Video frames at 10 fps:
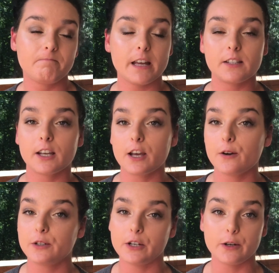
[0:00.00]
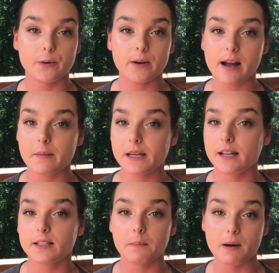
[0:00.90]
It's a go-to. I mean,
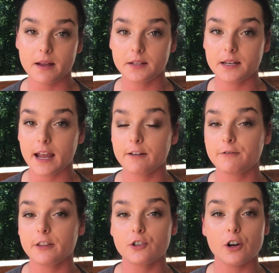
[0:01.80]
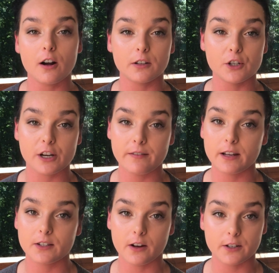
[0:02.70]
it's a must. And for the chocolate
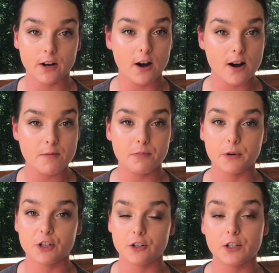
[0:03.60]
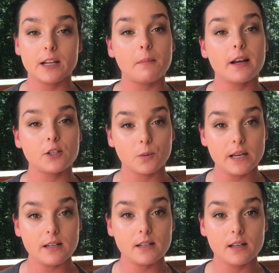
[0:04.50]
shavings on top, which are
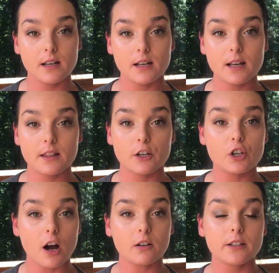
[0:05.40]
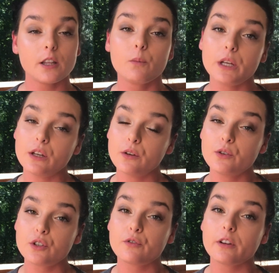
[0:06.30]
semi-sweet, the chocolate that we
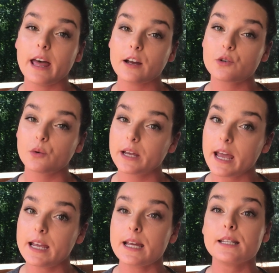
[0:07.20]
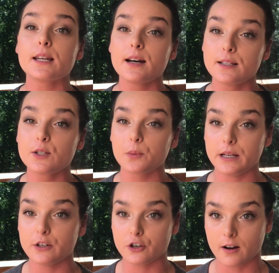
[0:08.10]
used for the actual cake is
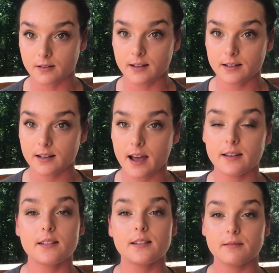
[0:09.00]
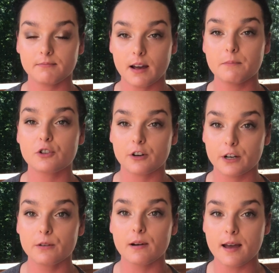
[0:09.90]
unsweetened chocolate, as I'm sure
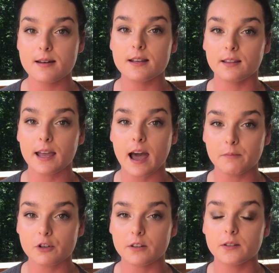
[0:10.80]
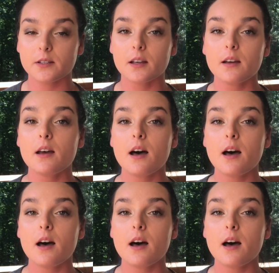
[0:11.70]
you read in the captions.